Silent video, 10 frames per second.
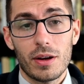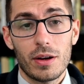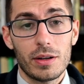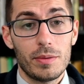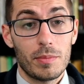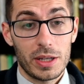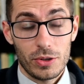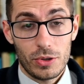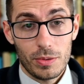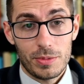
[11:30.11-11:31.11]
on my
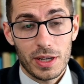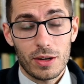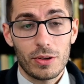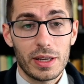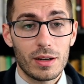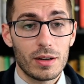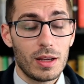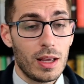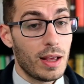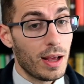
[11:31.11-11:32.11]
YouTube channel here.
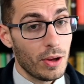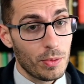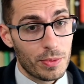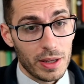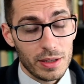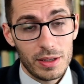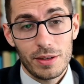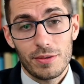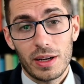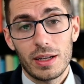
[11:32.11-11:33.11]
I hope that you
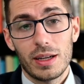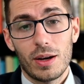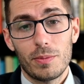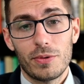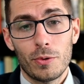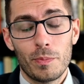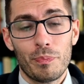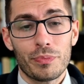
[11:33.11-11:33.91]
did find it helpful.